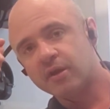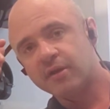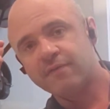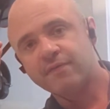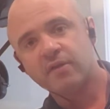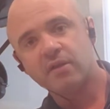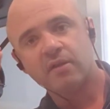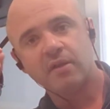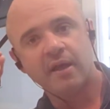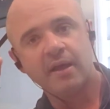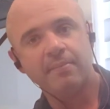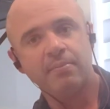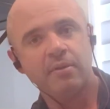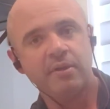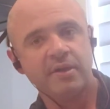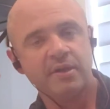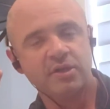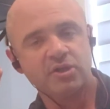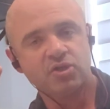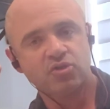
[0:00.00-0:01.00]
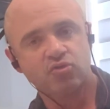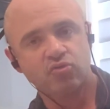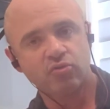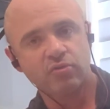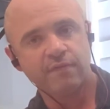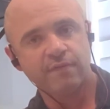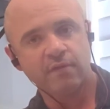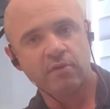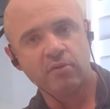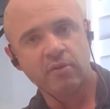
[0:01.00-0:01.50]
the labeling is
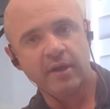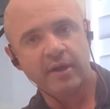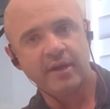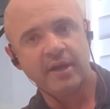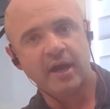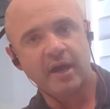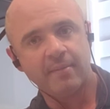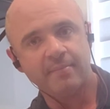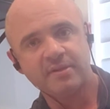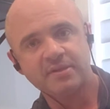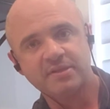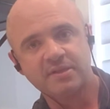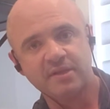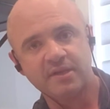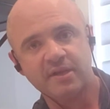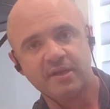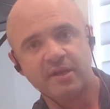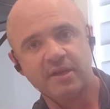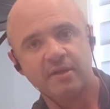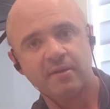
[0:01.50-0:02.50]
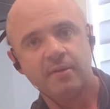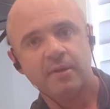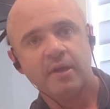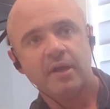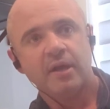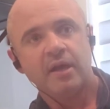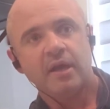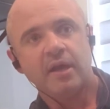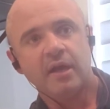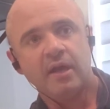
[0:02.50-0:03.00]
truthful and non-misleading,
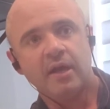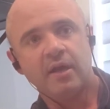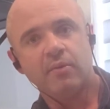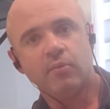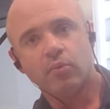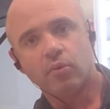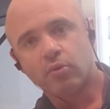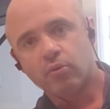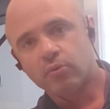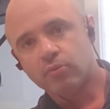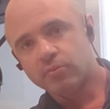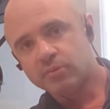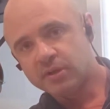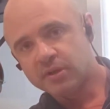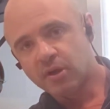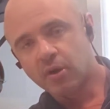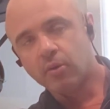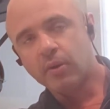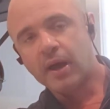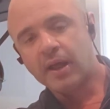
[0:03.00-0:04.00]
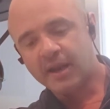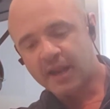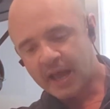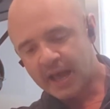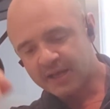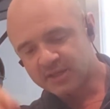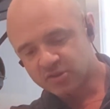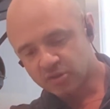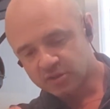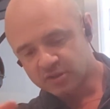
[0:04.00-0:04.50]
it will, and it
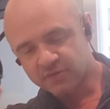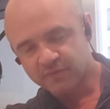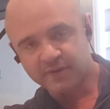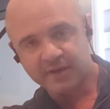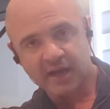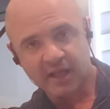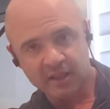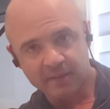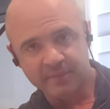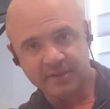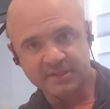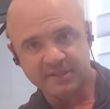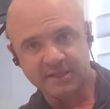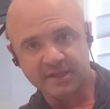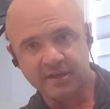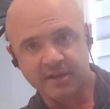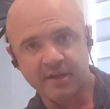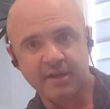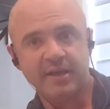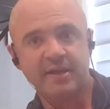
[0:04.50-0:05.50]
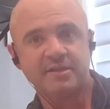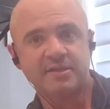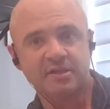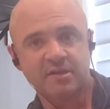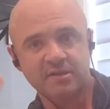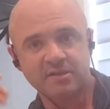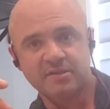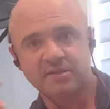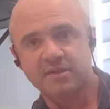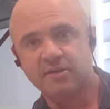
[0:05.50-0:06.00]
has those 3 elements in it, it's
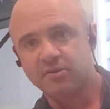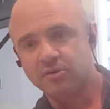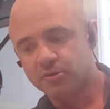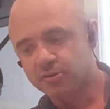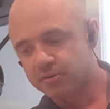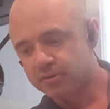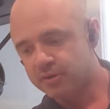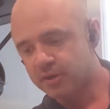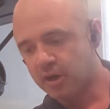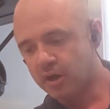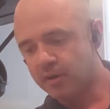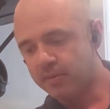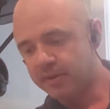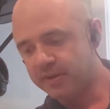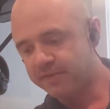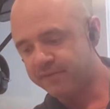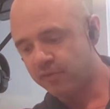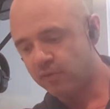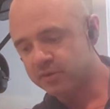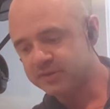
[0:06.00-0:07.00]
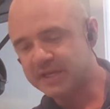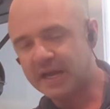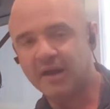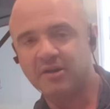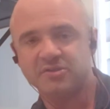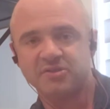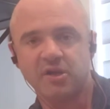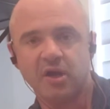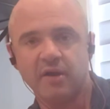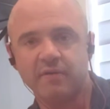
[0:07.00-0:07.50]
considered, it falls
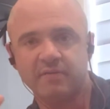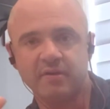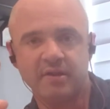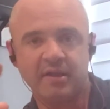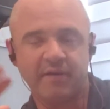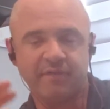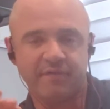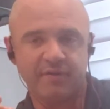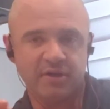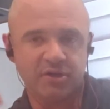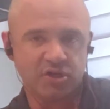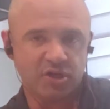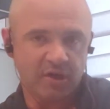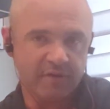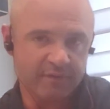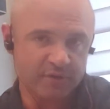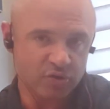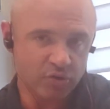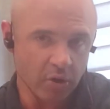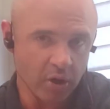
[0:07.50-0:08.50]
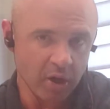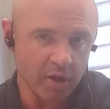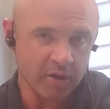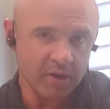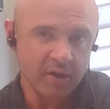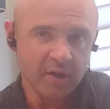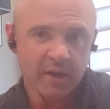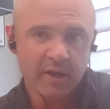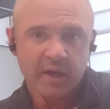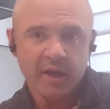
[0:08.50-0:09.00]
outside the definition of a drug.
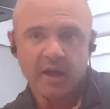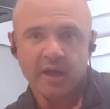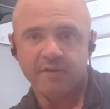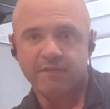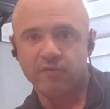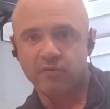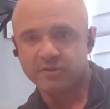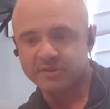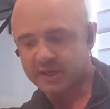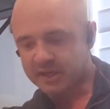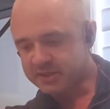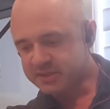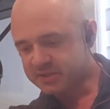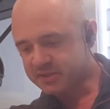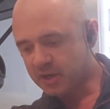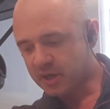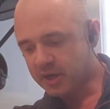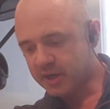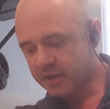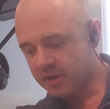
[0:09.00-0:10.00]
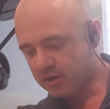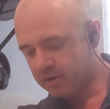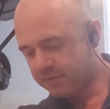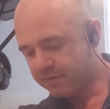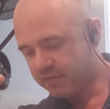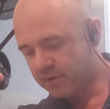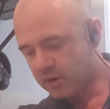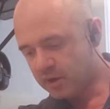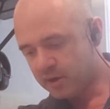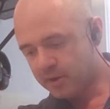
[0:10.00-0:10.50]
It falls outside
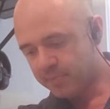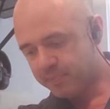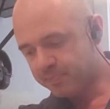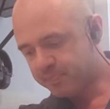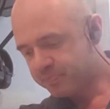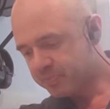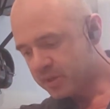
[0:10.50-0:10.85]
of,